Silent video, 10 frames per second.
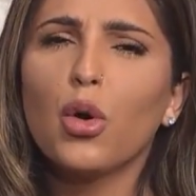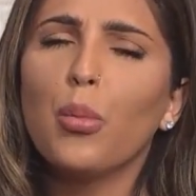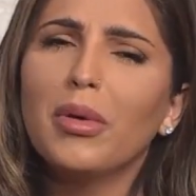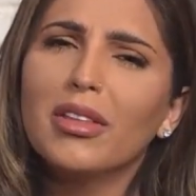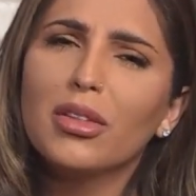
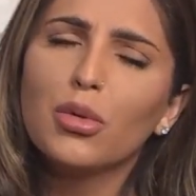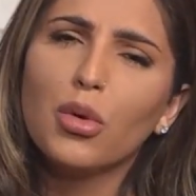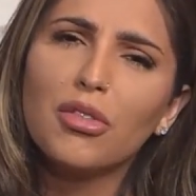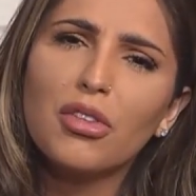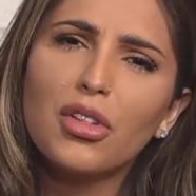open the
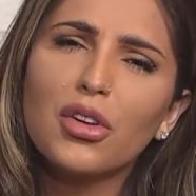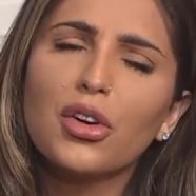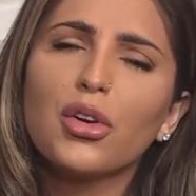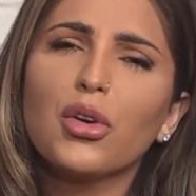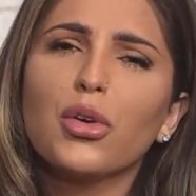door for the
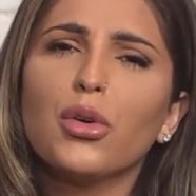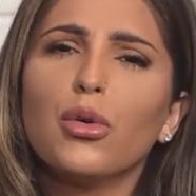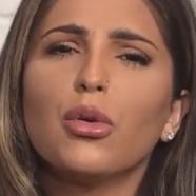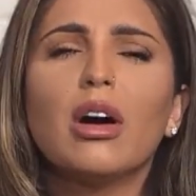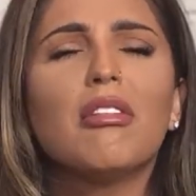
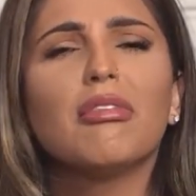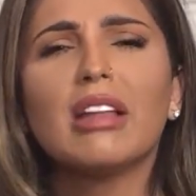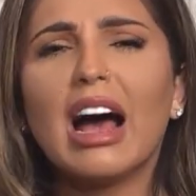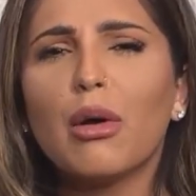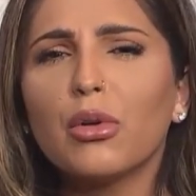girl, a
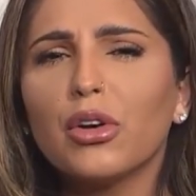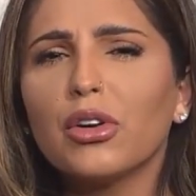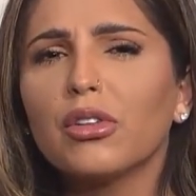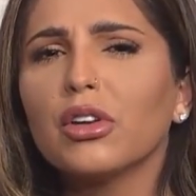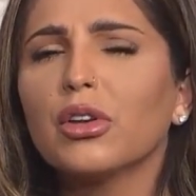
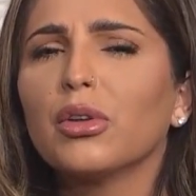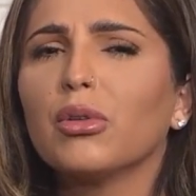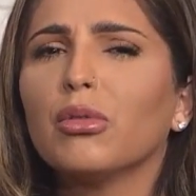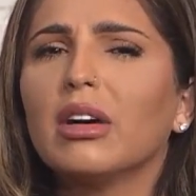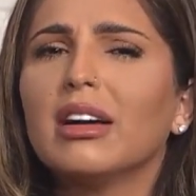flower, you
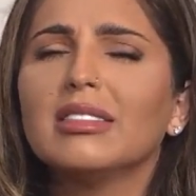know,